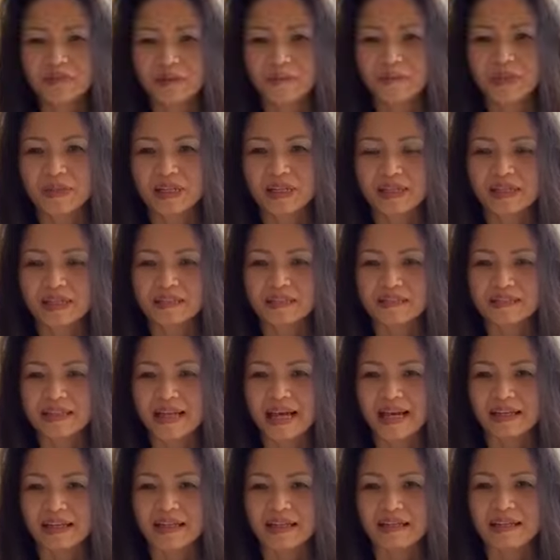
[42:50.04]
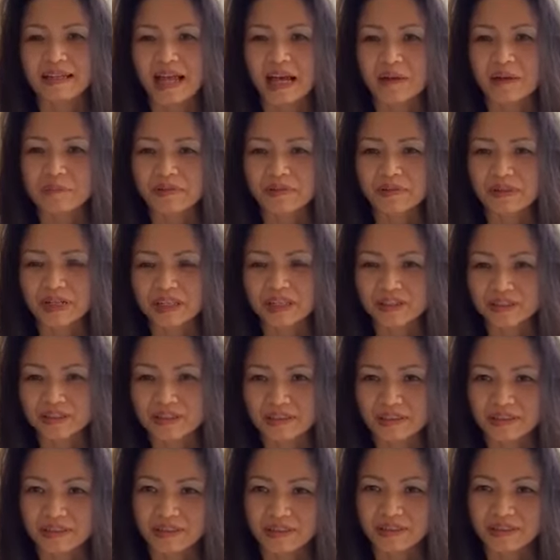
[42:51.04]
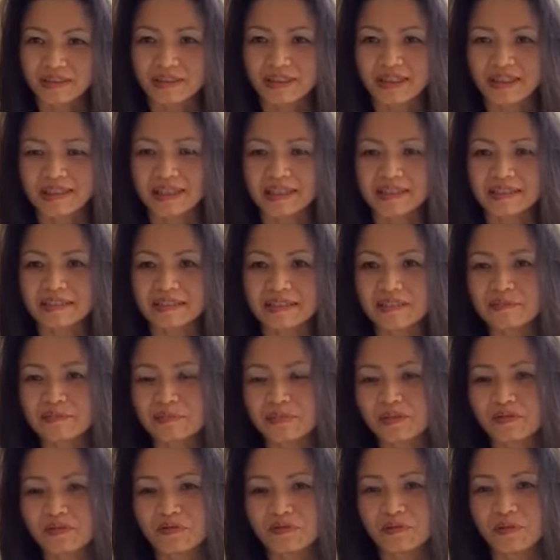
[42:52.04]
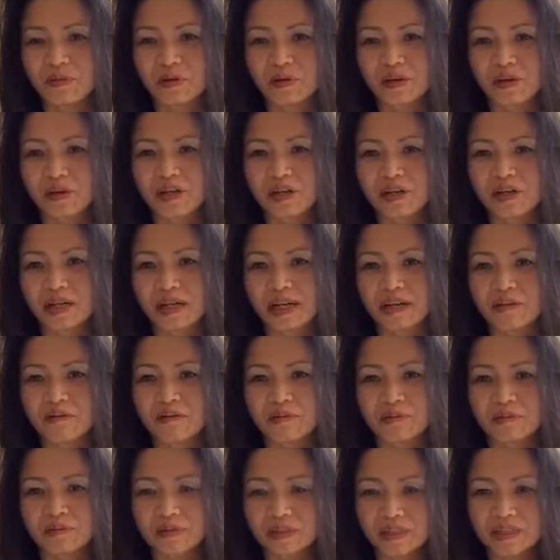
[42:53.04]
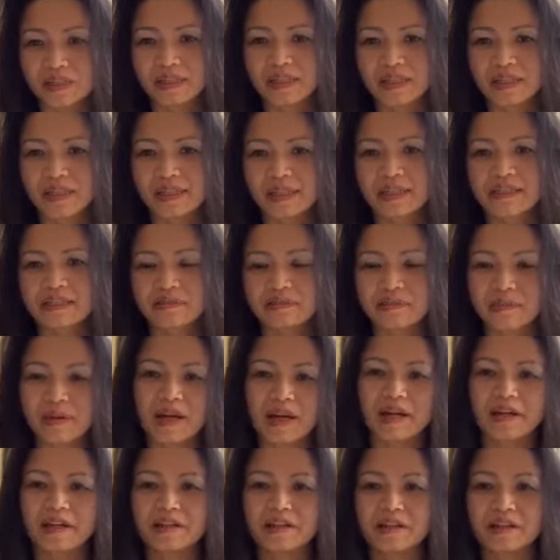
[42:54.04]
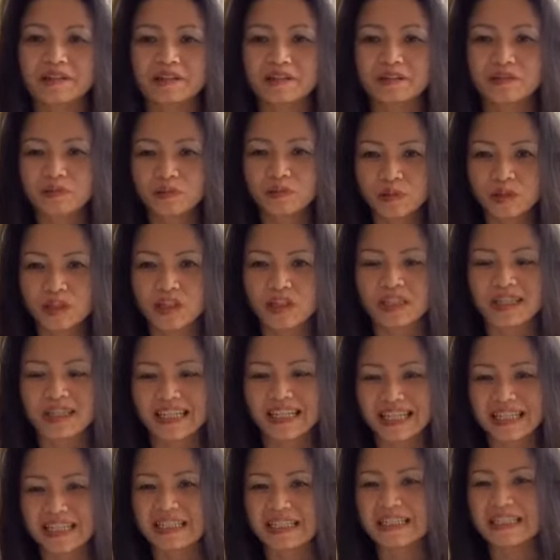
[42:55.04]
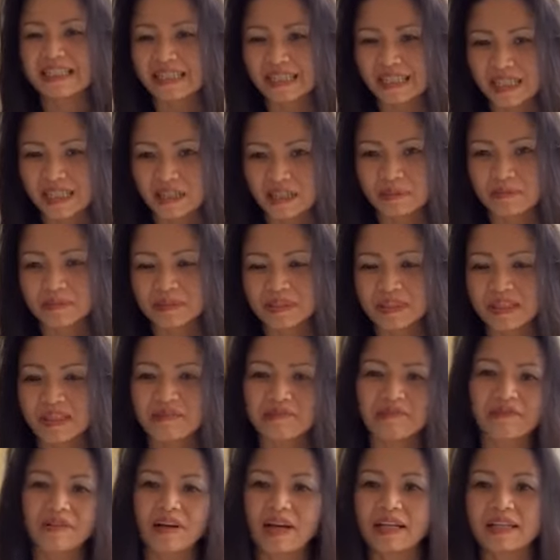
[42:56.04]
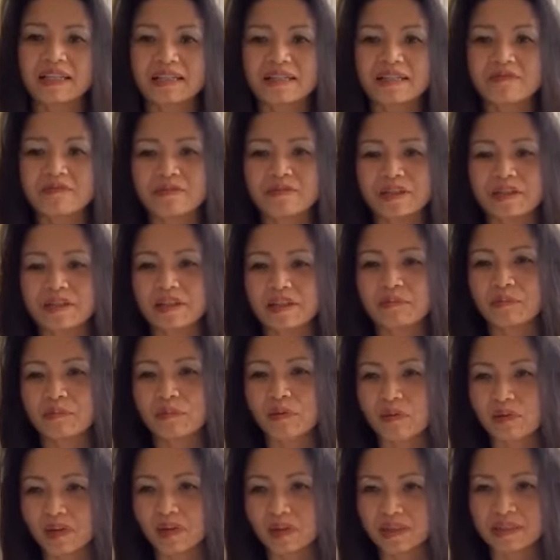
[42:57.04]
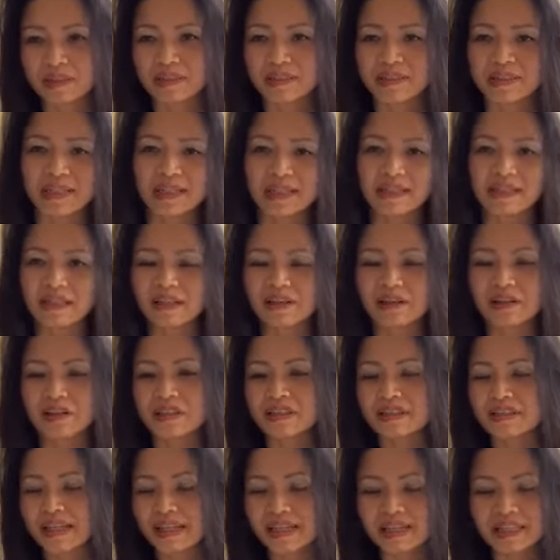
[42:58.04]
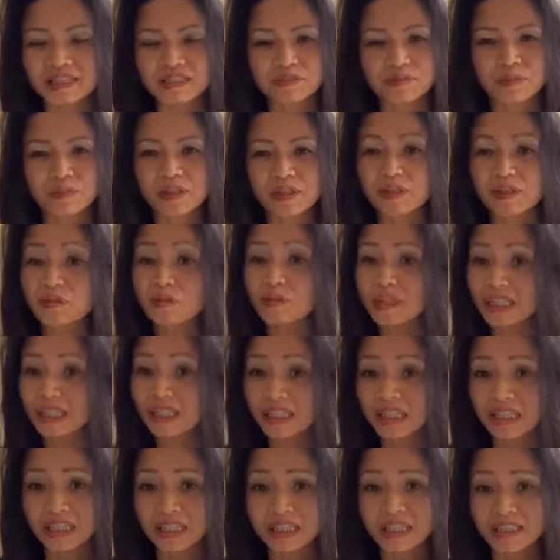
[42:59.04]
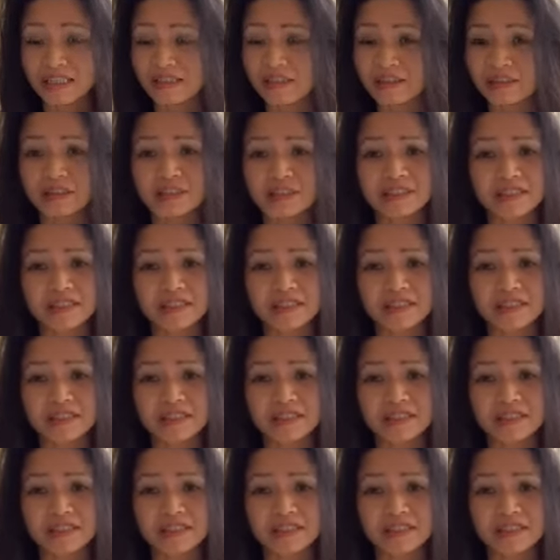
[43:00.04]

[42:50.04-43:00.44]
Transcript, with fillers: for me, it's that collaboration. Like I said before, I really aspire to work in teams. I find it very important. And there are days when you lead, there